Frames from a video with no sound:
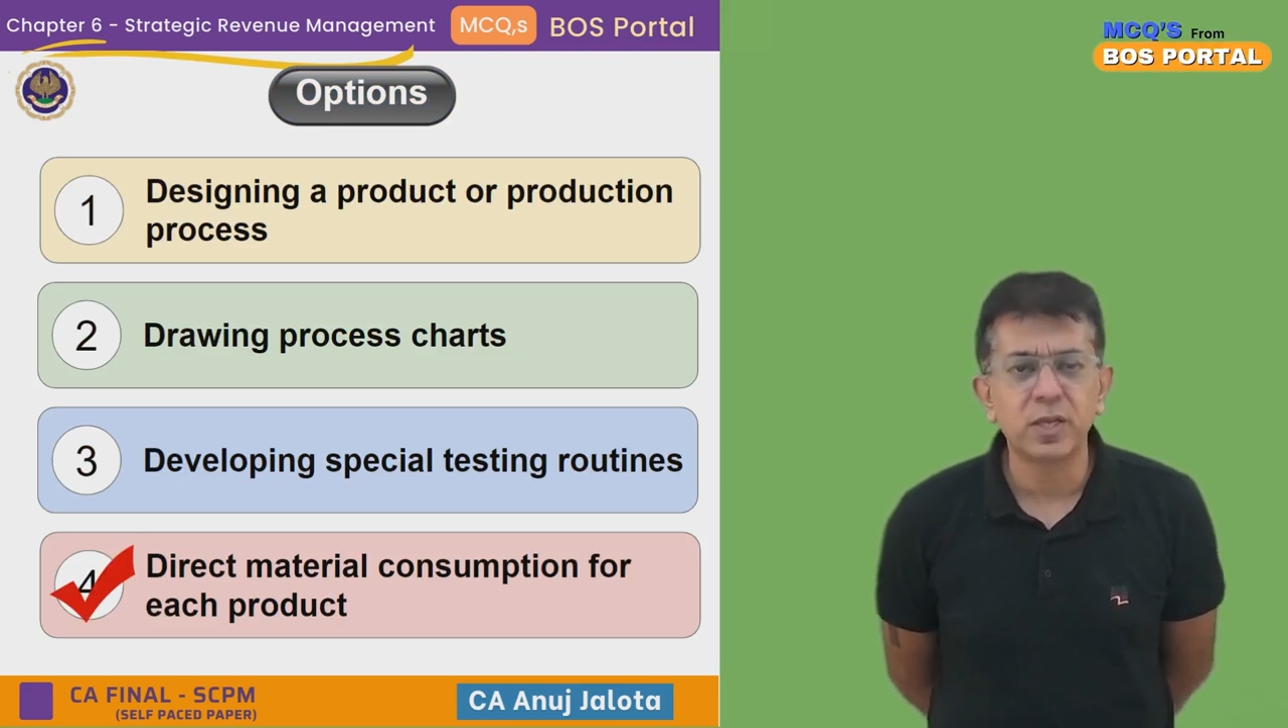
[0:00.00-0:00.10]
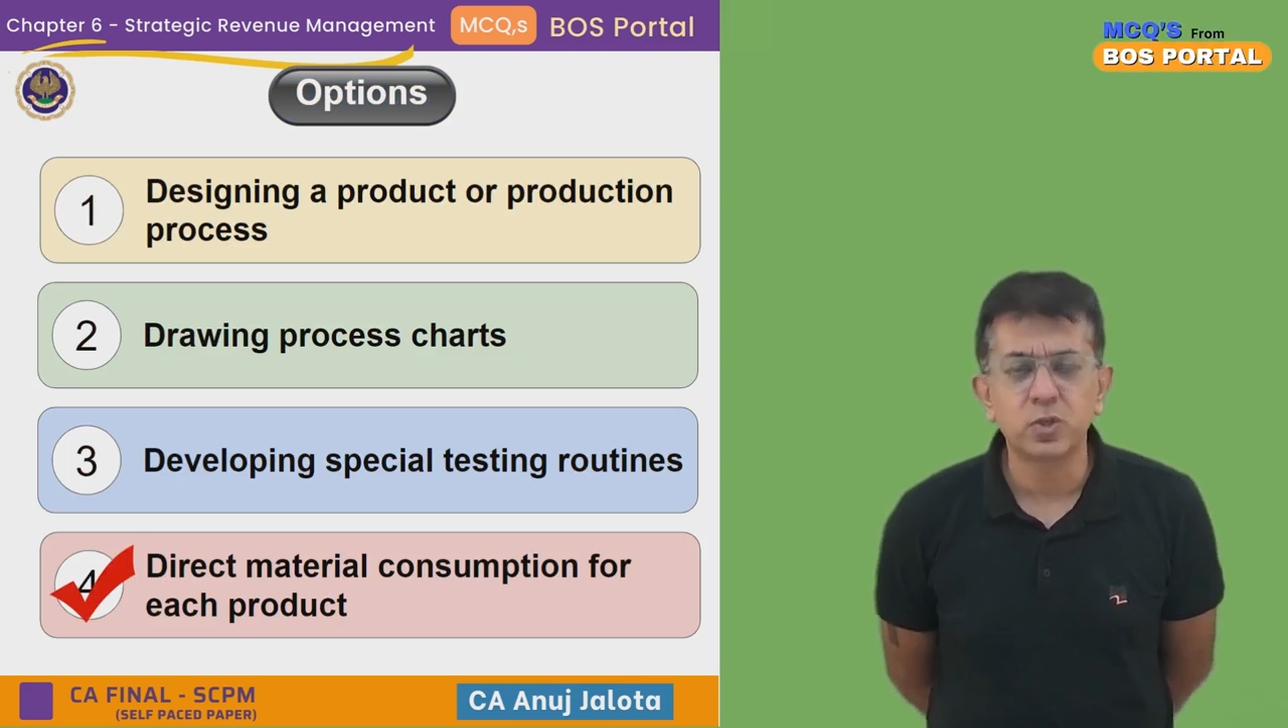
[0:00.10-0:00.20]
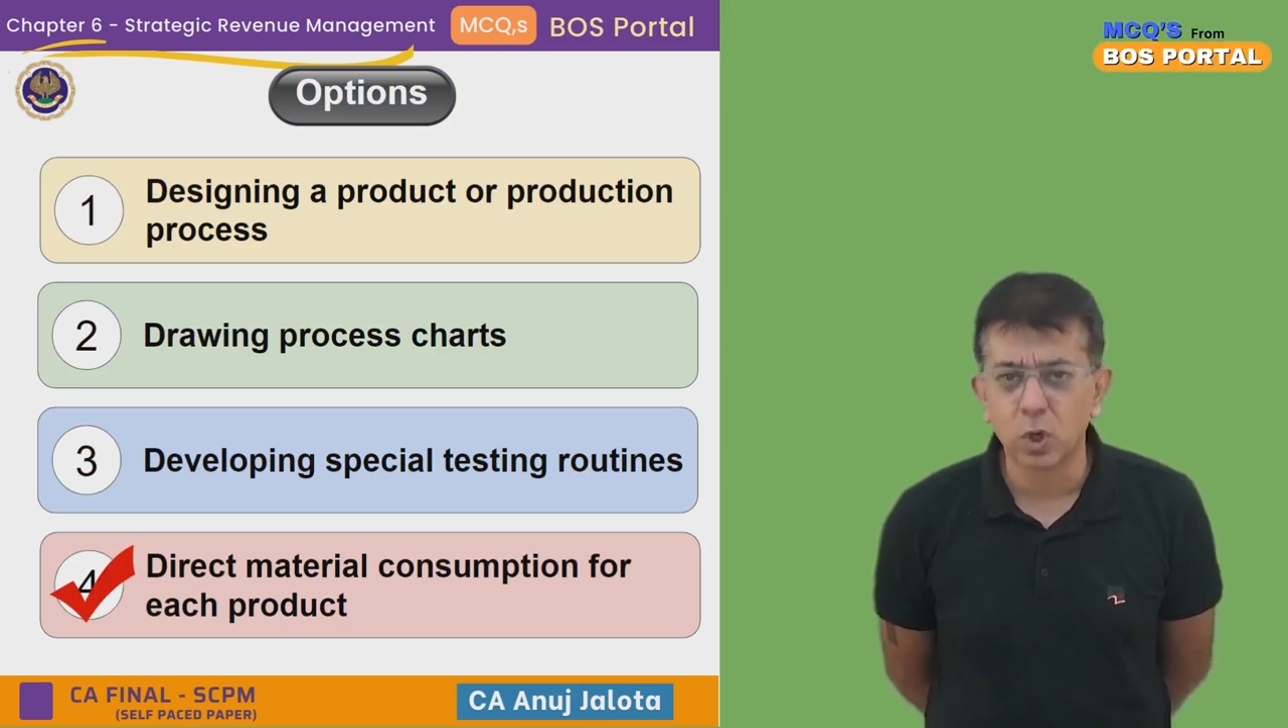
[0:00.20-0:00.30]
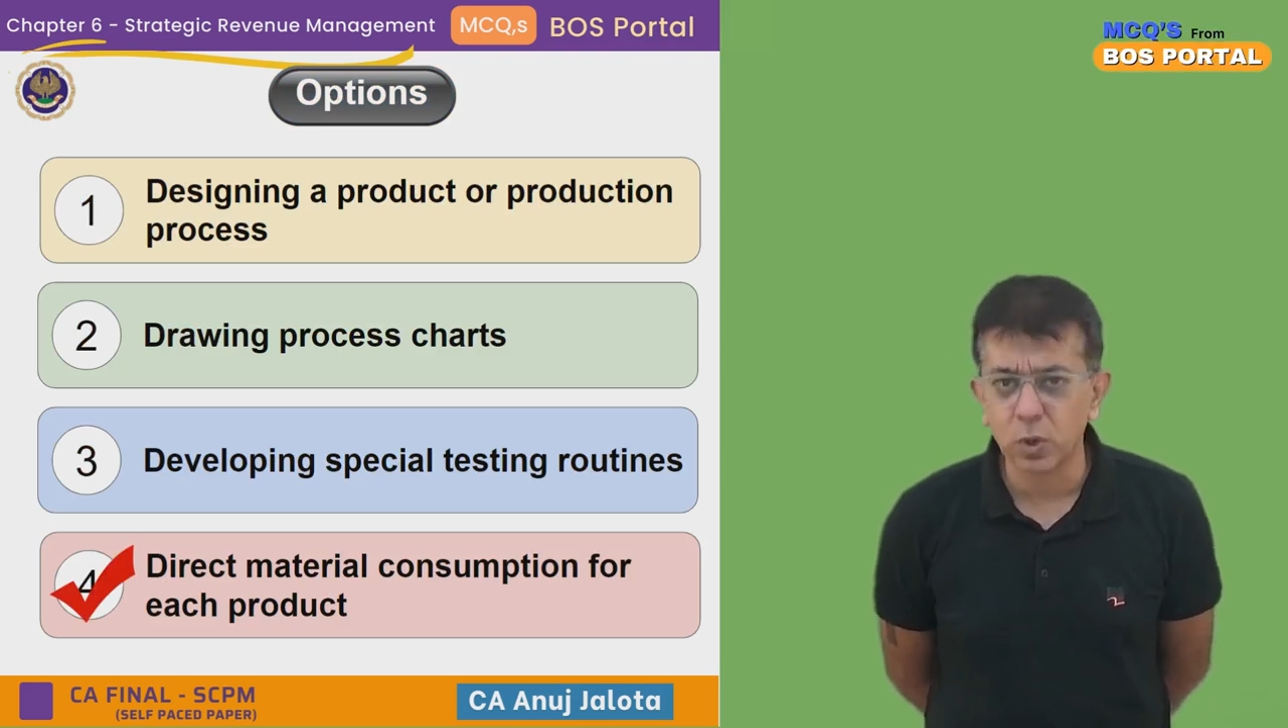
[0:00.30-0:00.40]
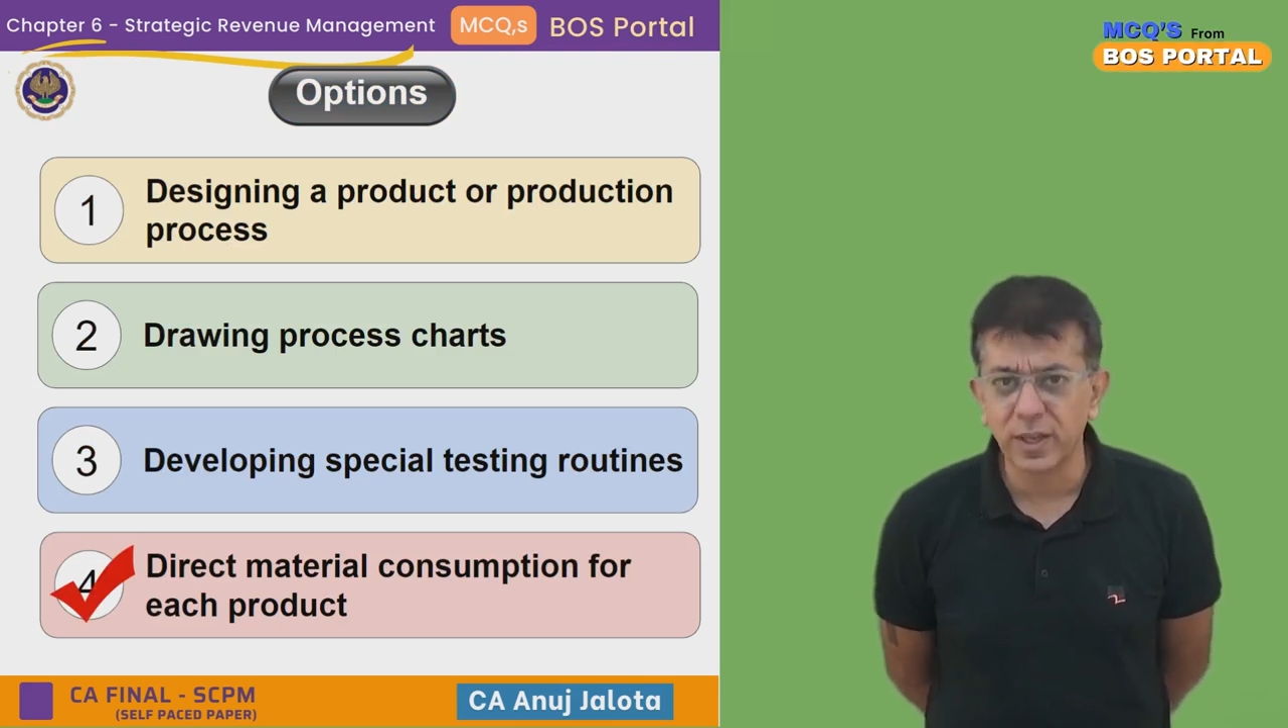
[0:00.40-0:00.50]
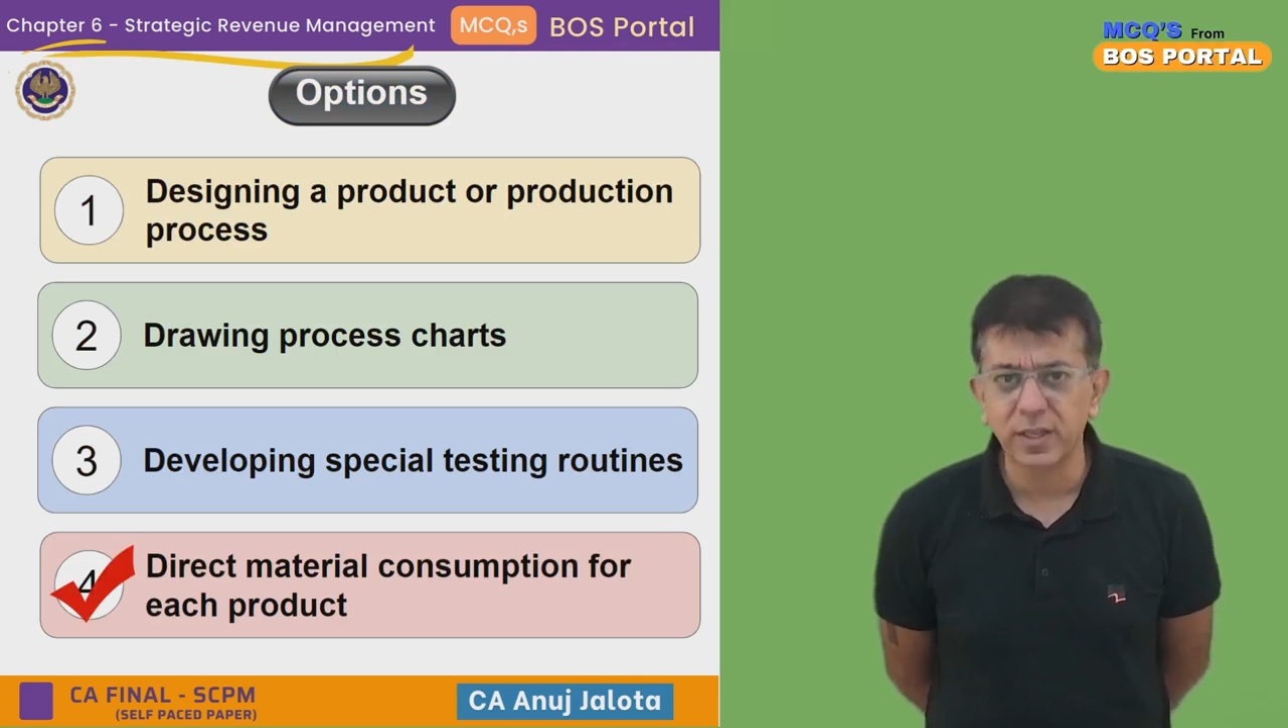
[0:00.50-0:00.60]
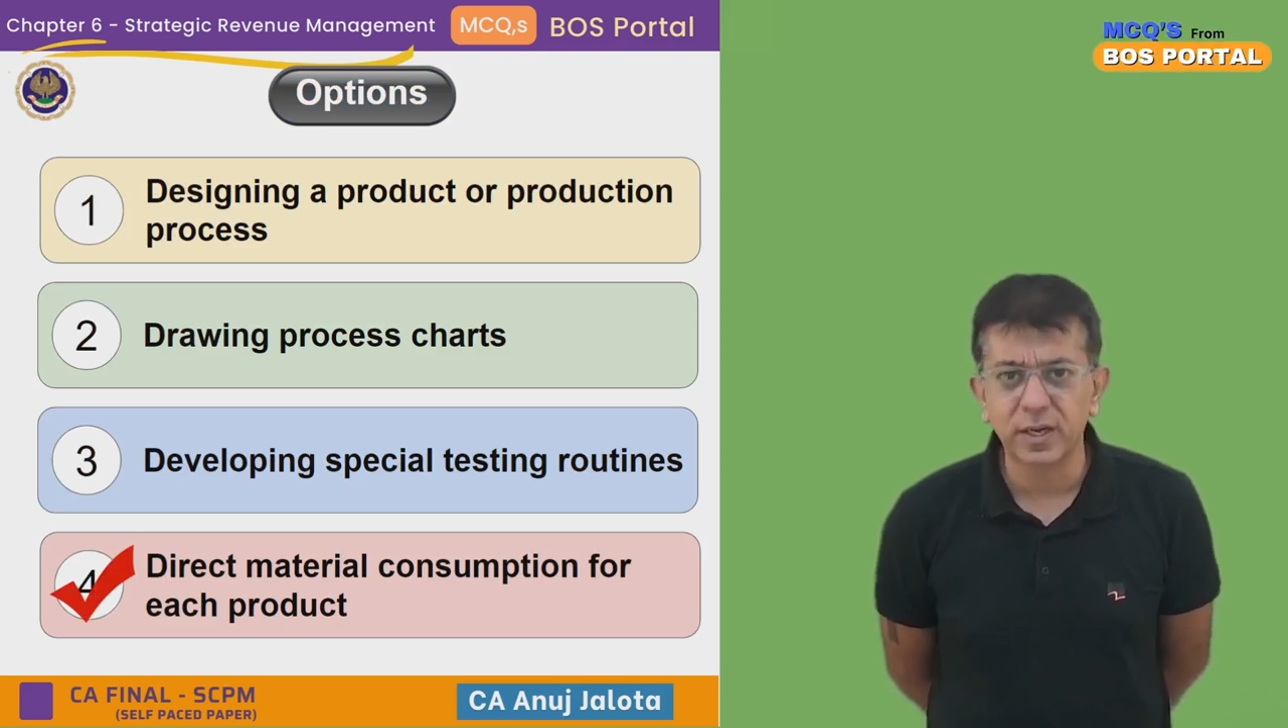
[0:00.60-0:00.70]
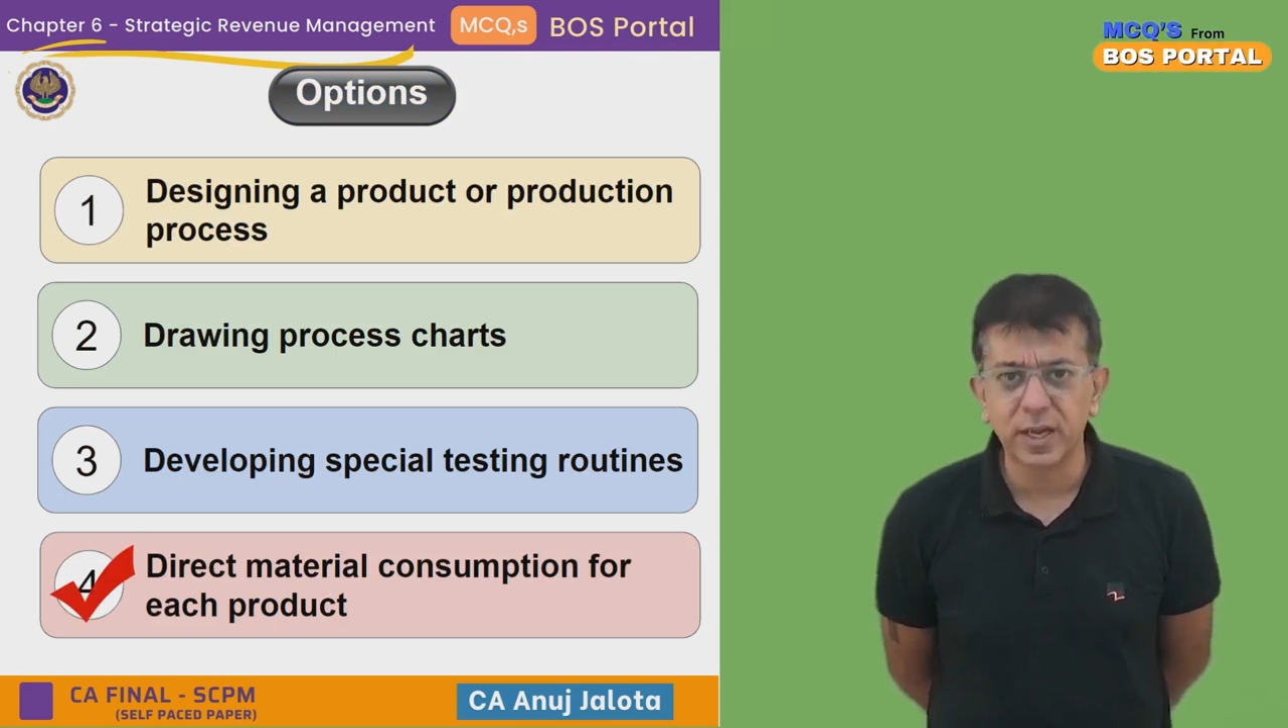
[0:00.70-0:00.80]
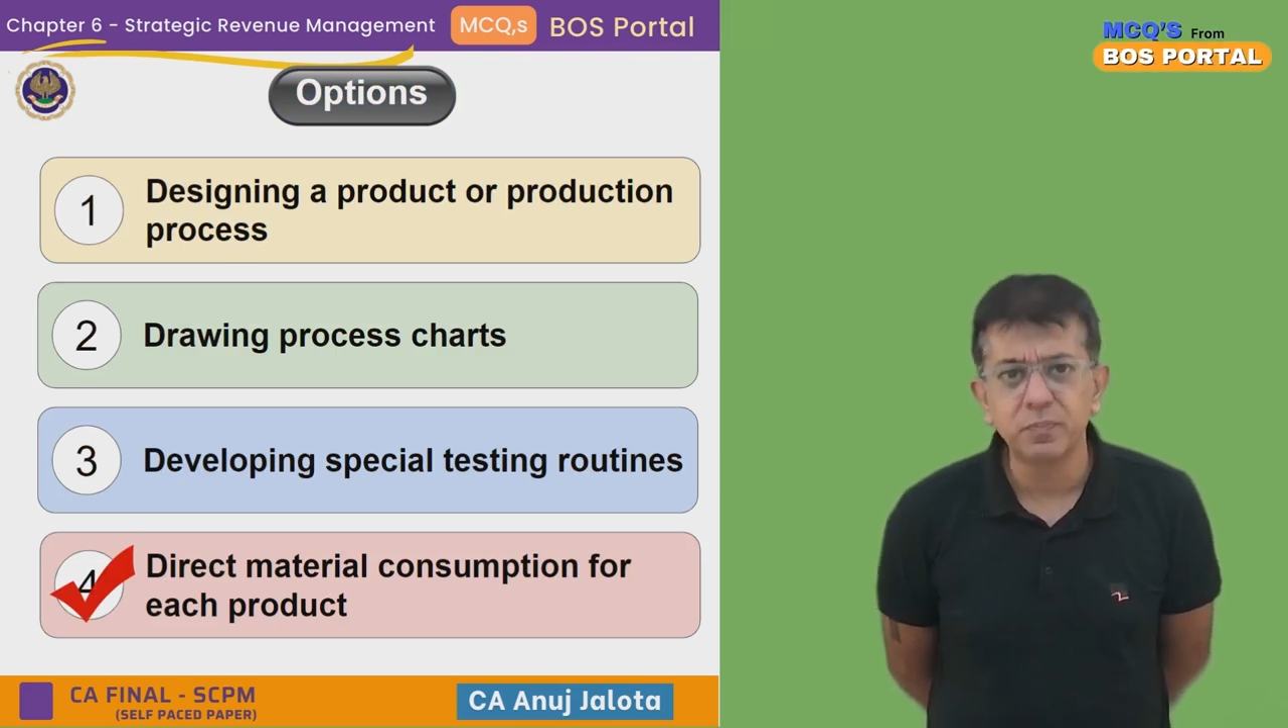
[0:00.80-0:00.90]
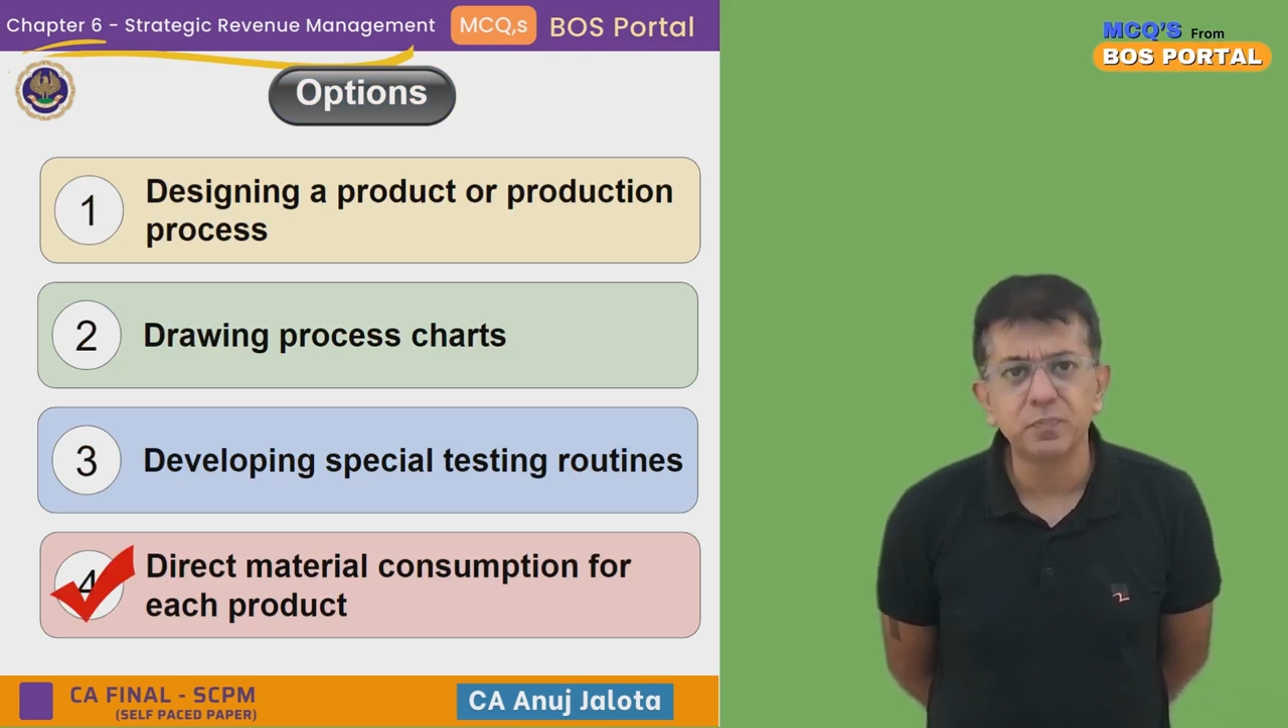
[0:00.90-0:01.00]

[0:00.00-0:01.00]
is altogether done.